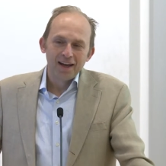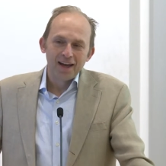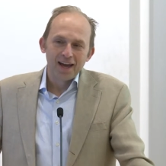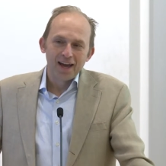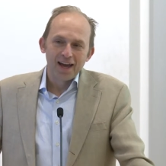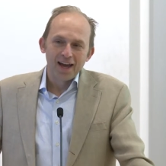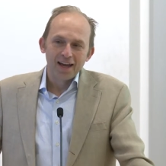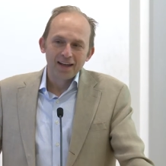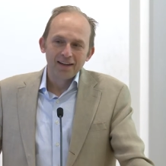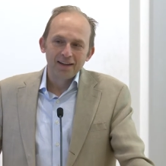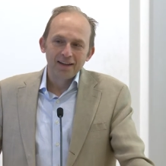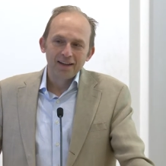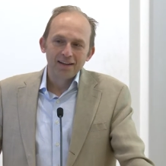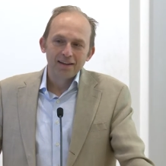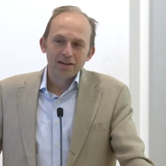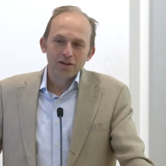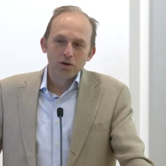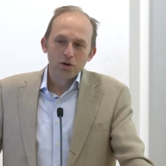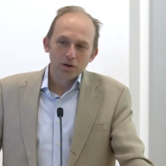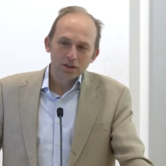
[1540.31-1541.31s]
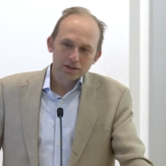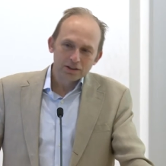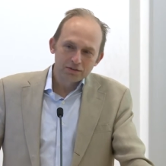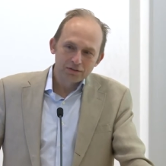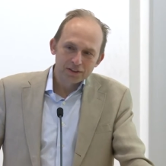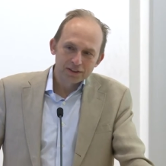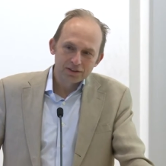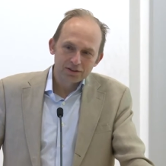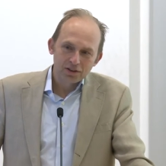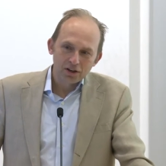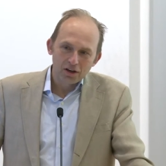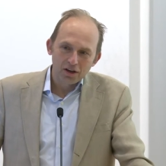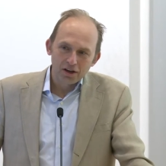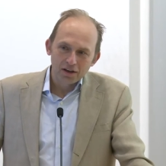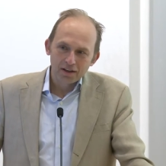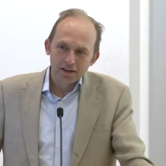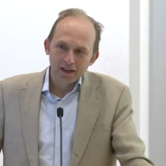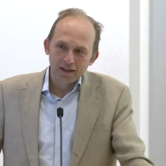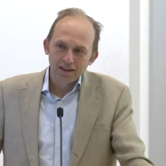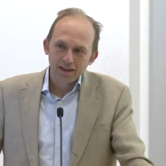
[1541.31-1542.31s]
And in the course of his
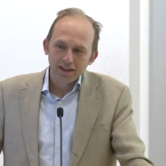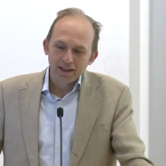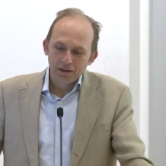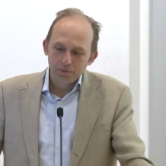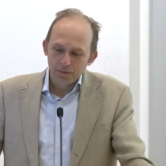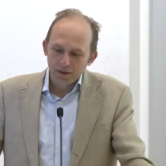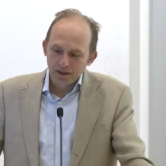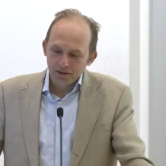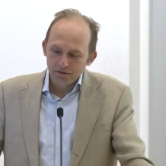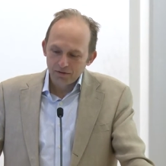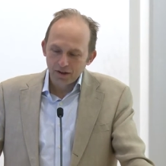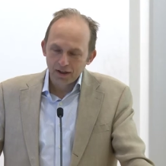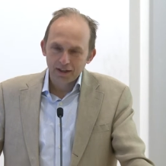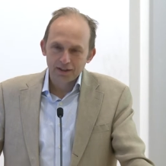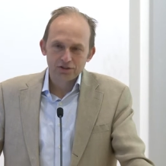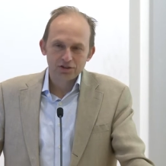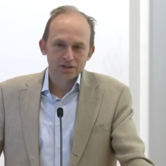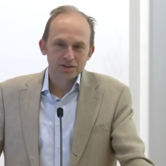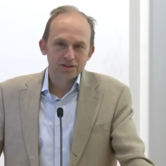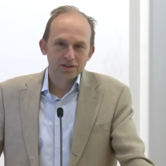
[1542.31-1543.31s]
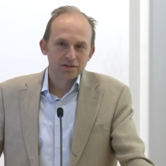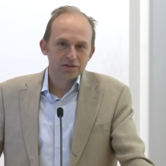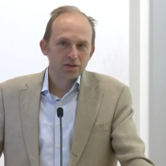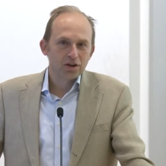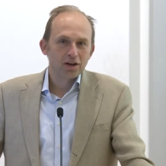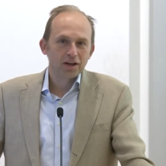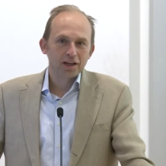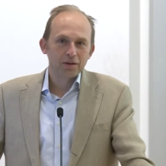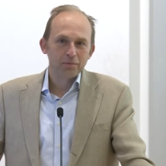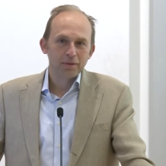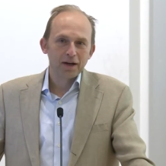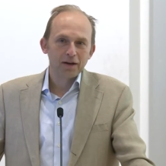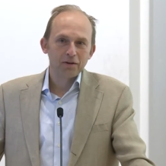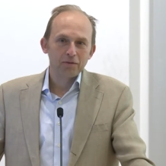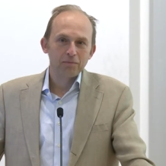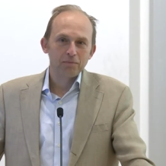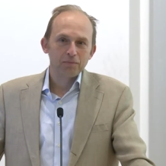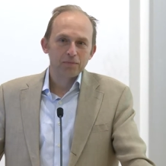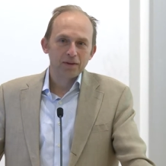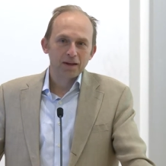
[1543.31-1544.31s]
talk, I think he'd been invited just to talk
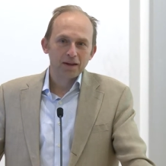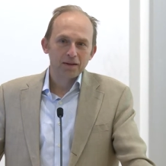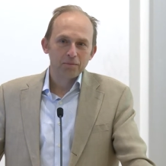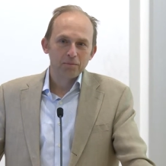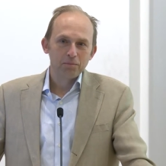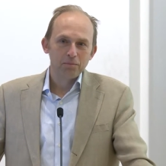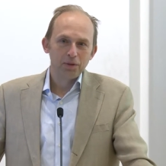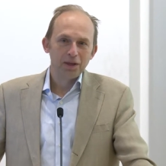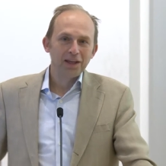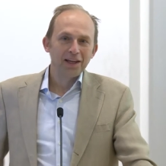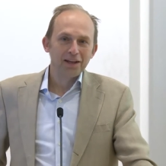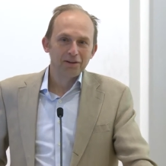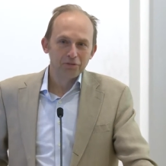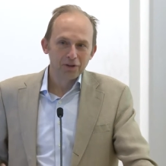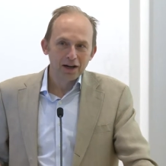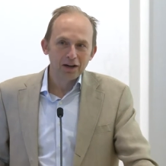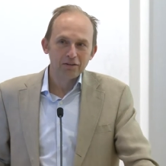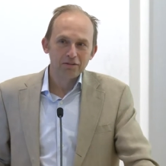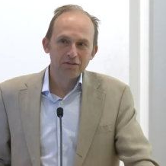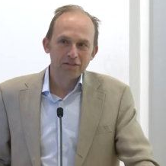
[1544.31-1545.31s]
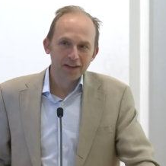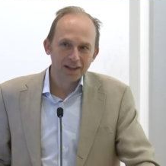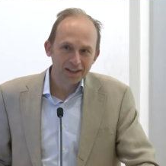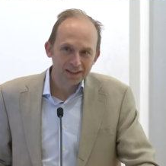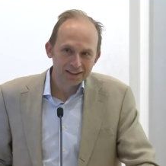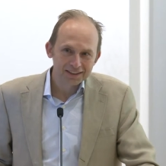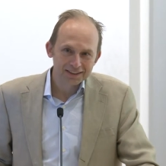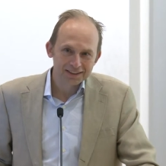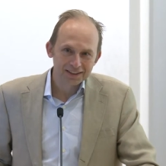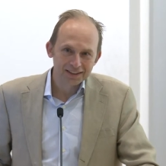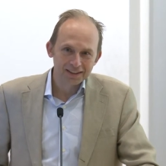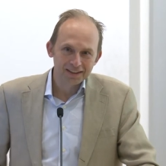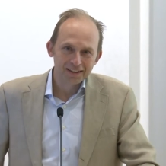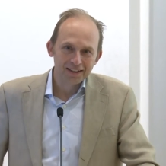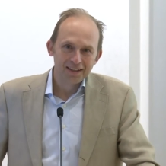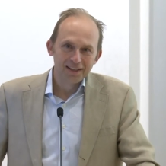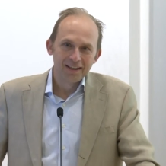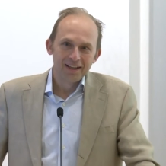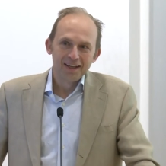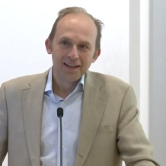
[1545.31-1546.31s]
about being Ralph Ellison.
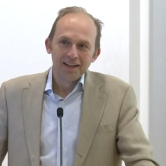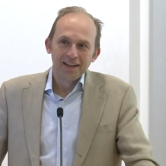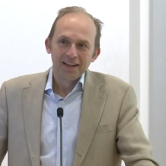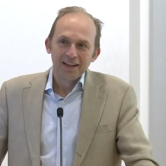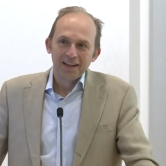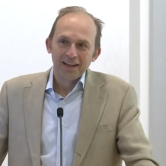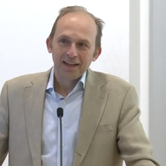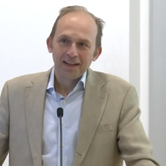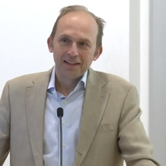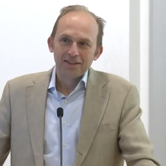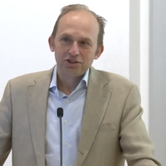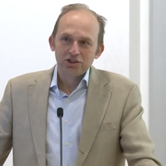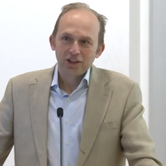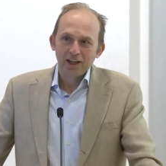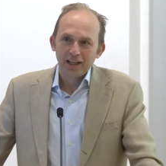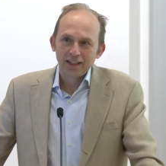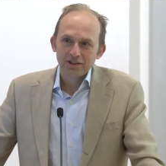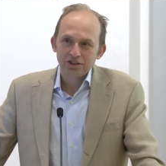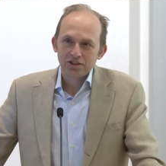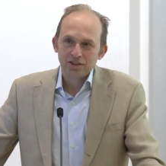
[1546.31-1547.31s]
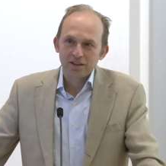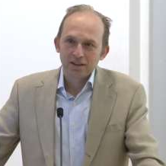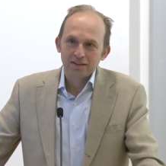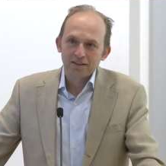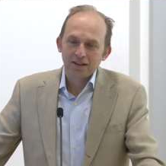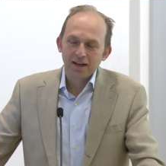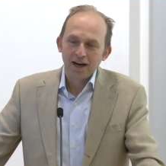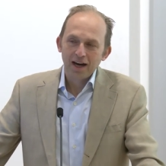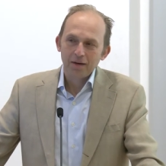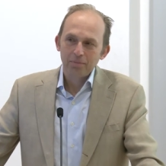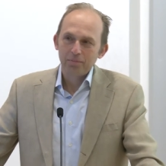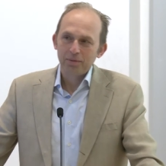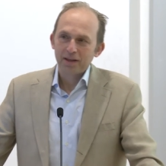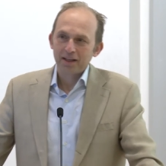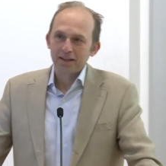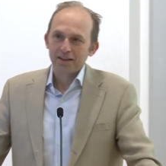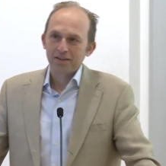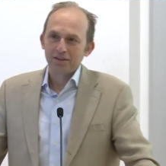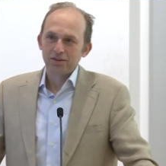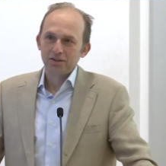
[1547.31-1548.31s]
He changed the
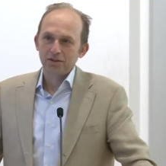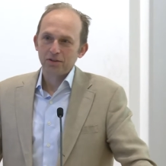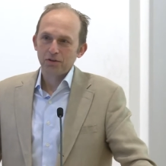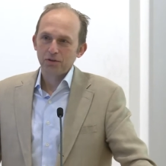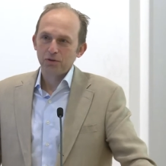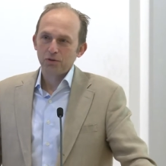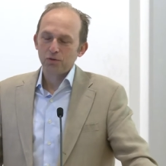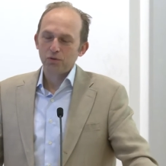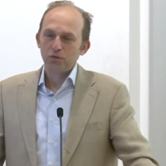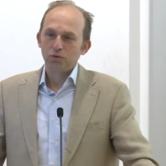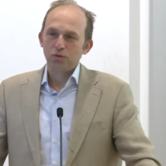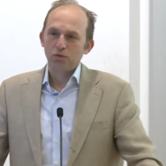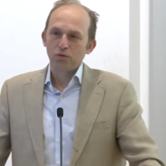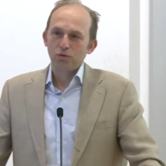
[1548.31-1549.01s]
topic to